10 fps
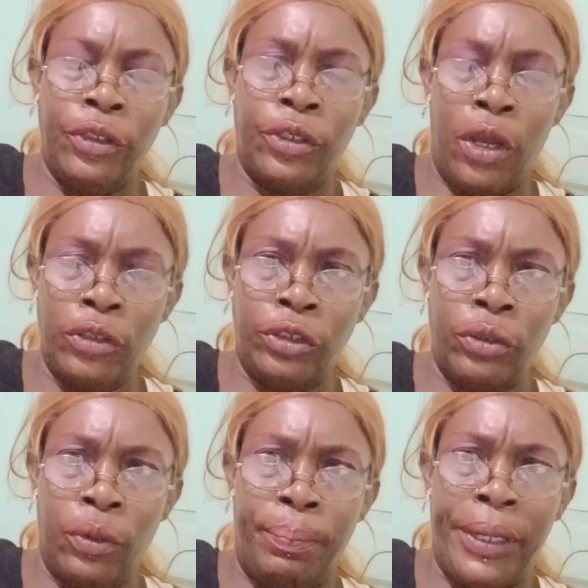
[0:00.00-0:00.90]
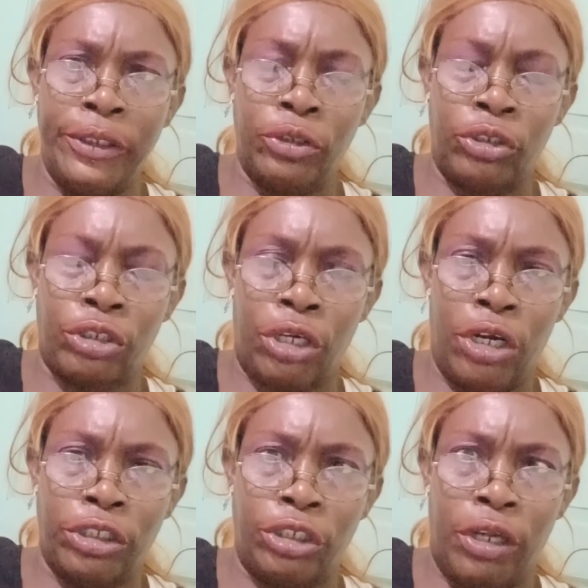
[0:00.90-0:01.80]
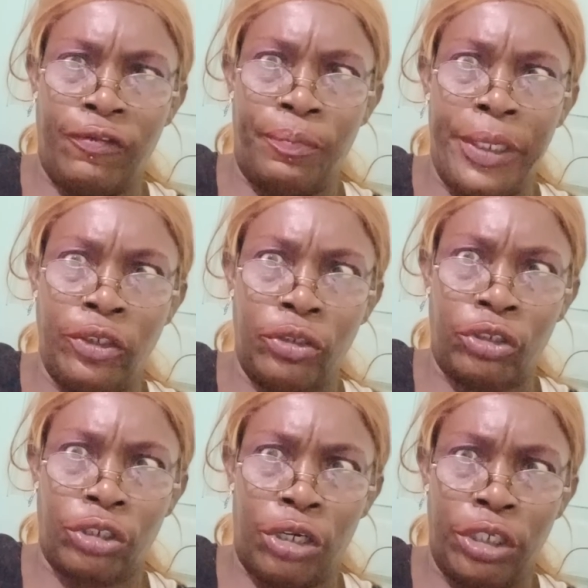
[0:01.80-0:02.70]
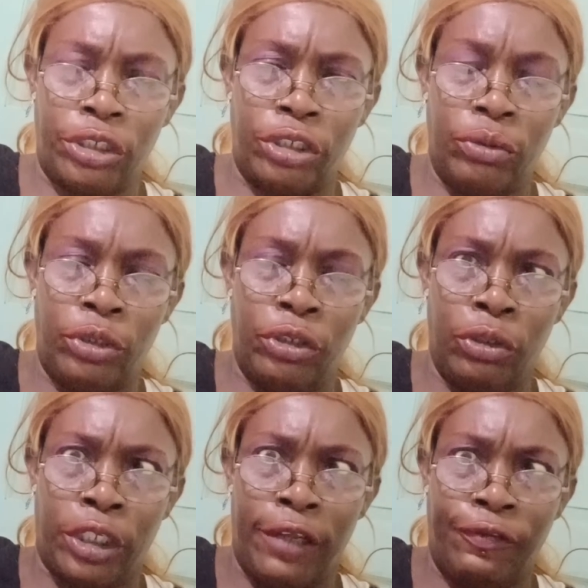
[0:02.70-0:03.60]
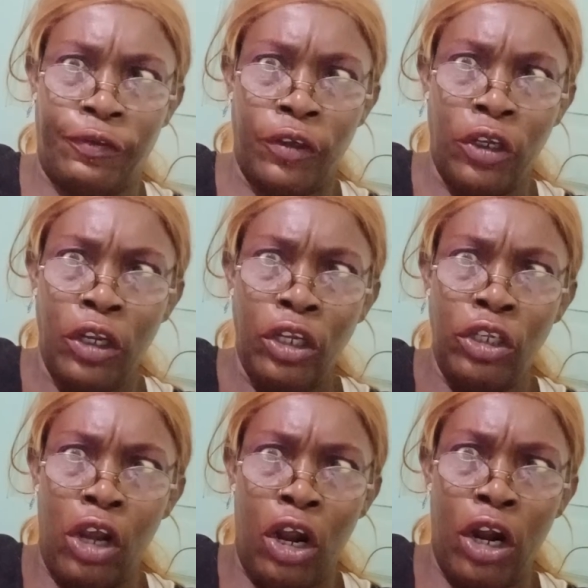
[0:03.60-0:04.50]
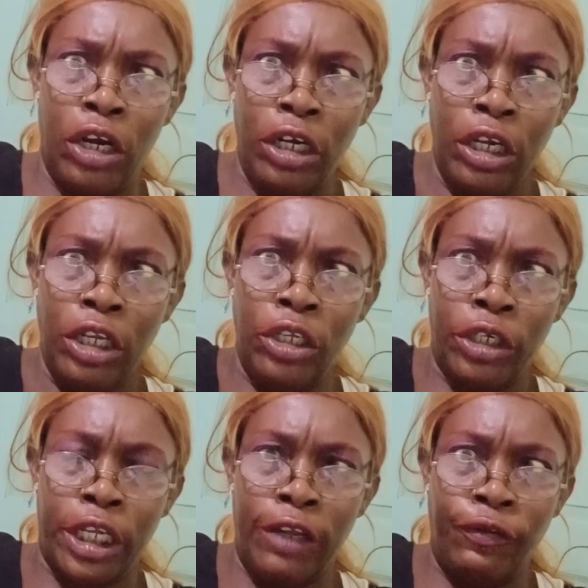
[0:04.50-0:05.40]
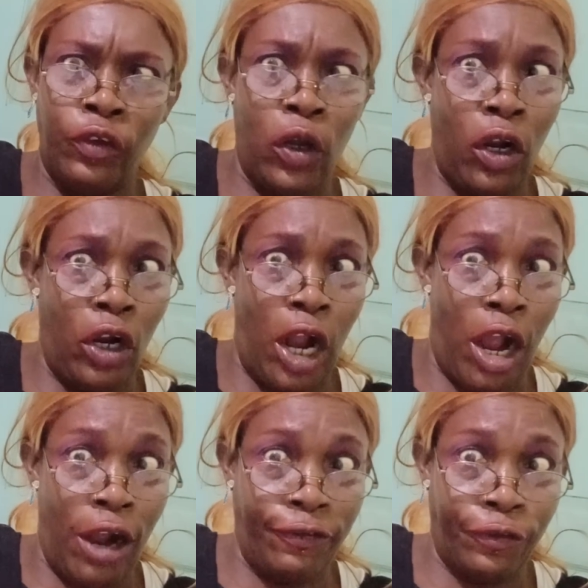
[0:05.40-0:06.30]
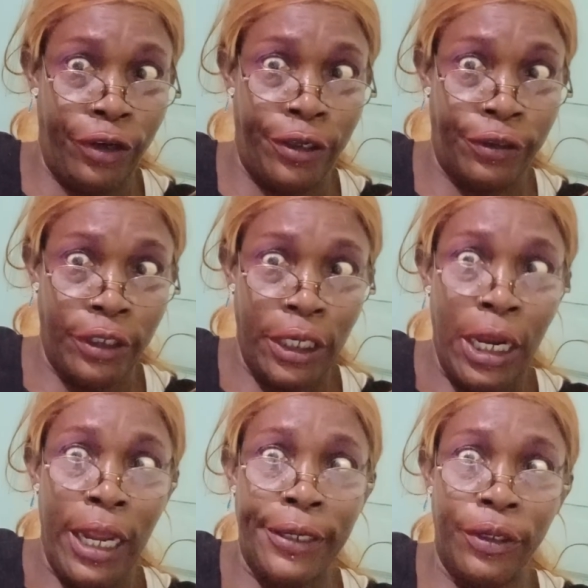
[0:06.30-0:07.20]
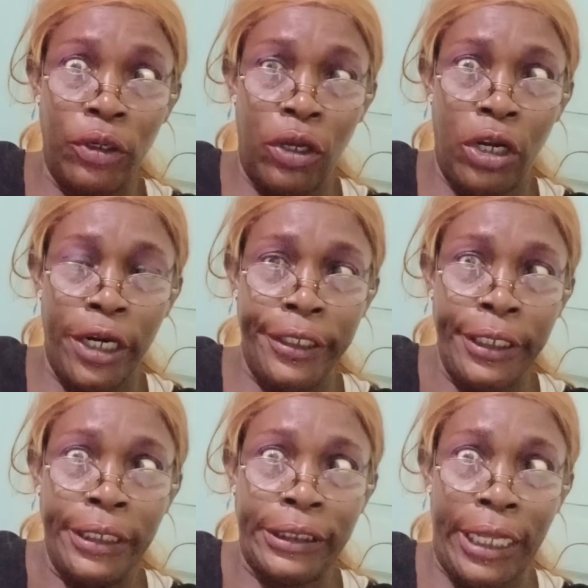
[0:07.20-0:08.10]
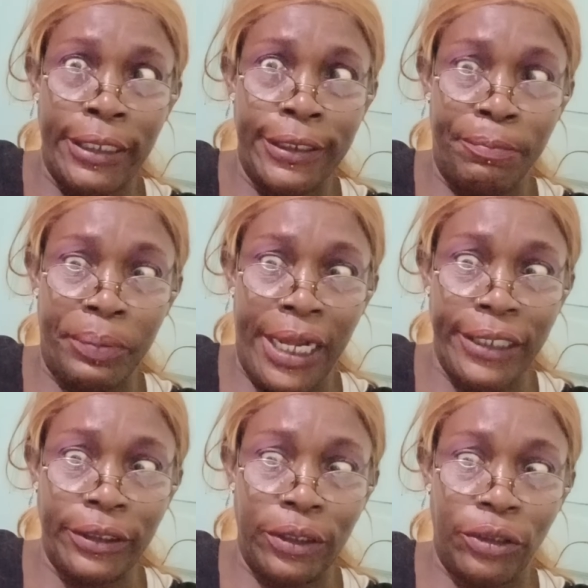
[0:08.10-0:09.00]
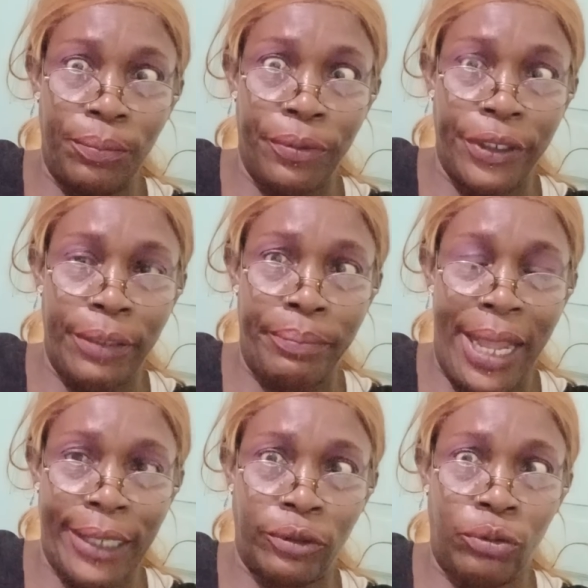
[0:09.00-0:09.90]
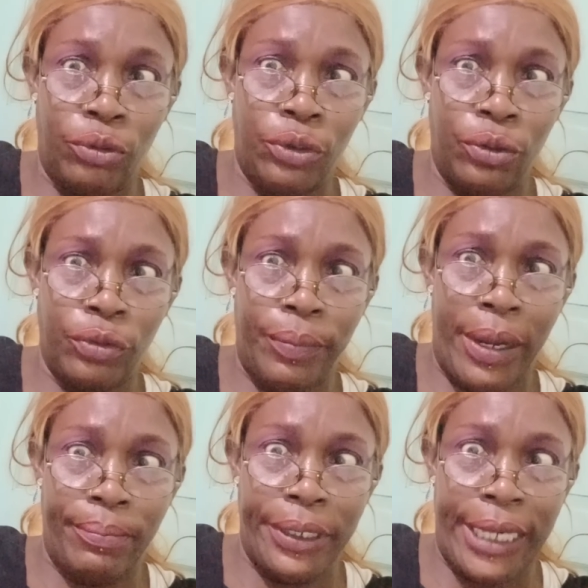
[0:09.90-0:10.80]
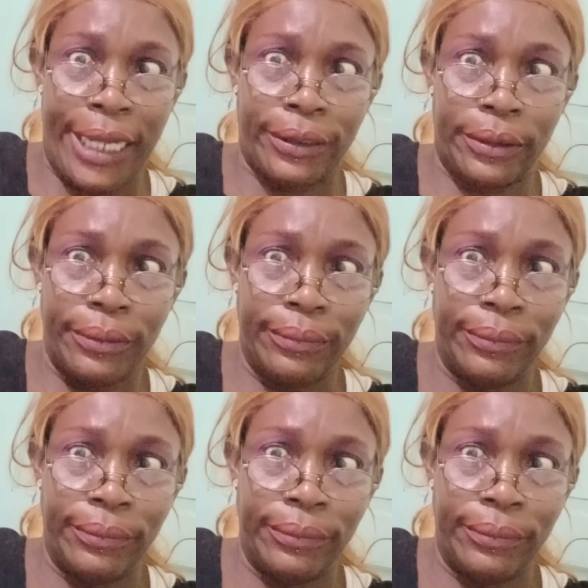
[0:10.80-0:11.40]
don't you been to church? You have been to church. You give your offering, and the Lord tell the pastor to bring it back. Do you remember that?